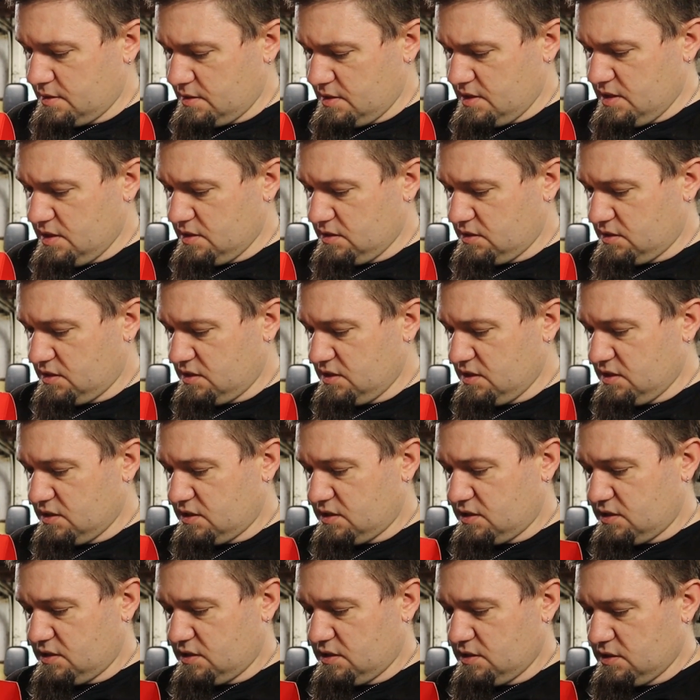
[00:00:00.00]
is
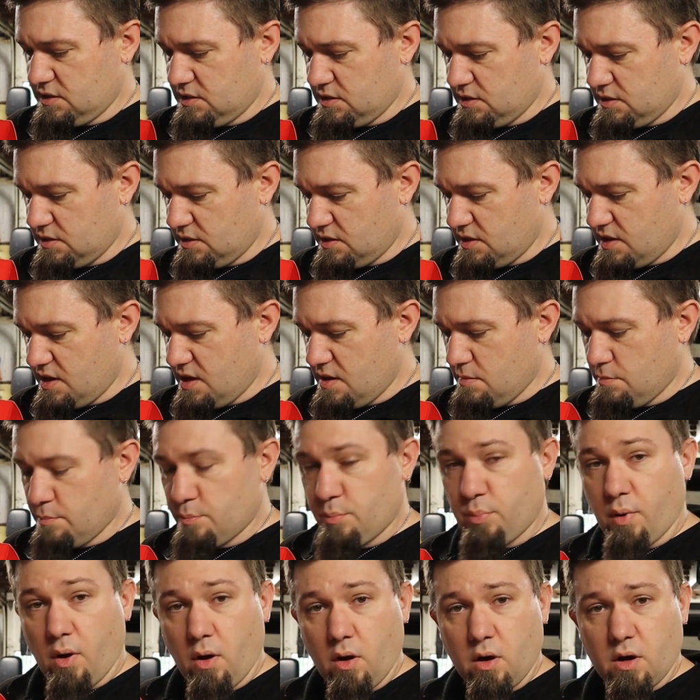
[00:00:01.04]
this
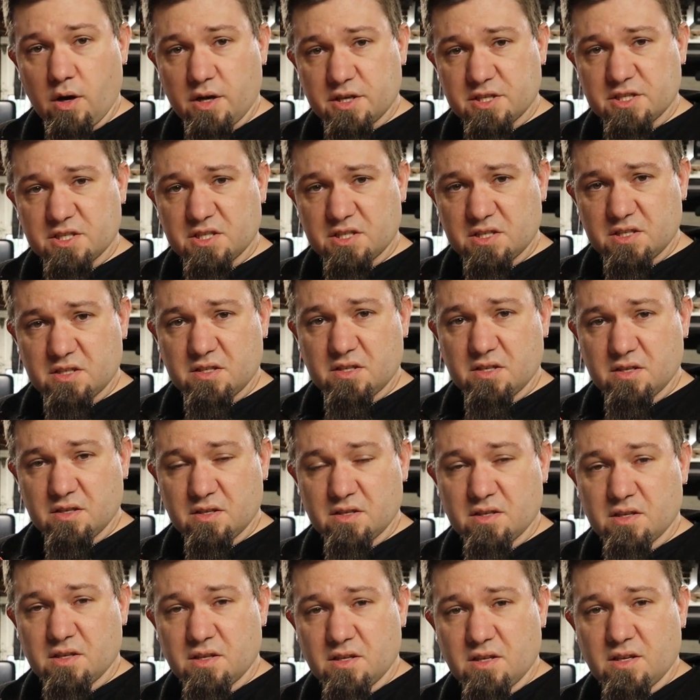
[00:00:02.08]
embossed
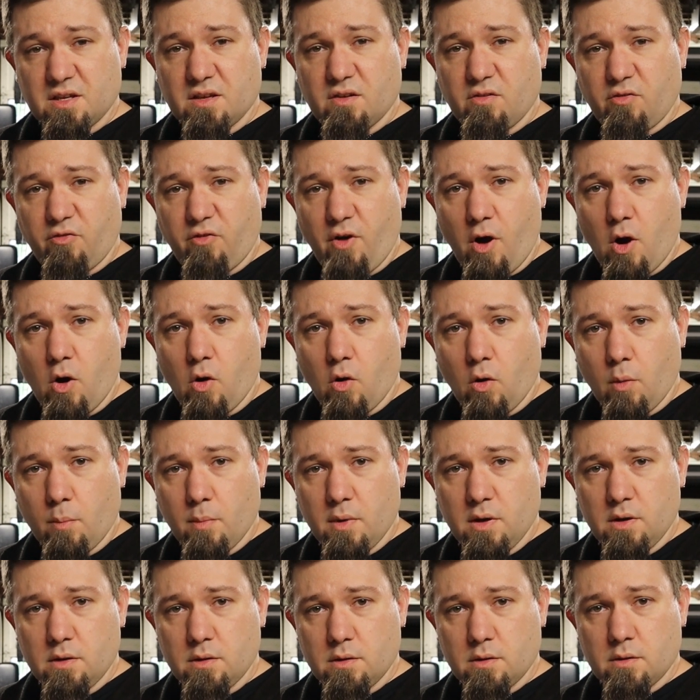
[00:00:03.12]

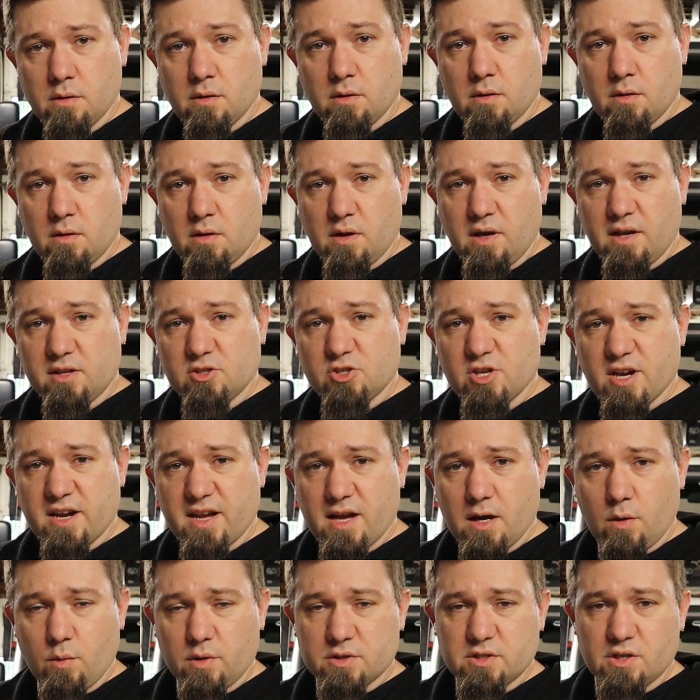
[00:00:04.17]
foam. And check
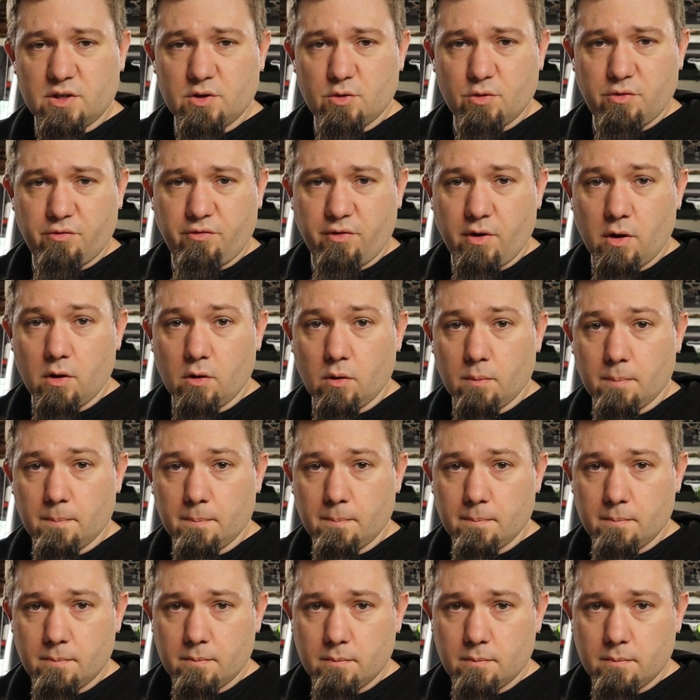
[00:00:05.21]
out what's under the foam.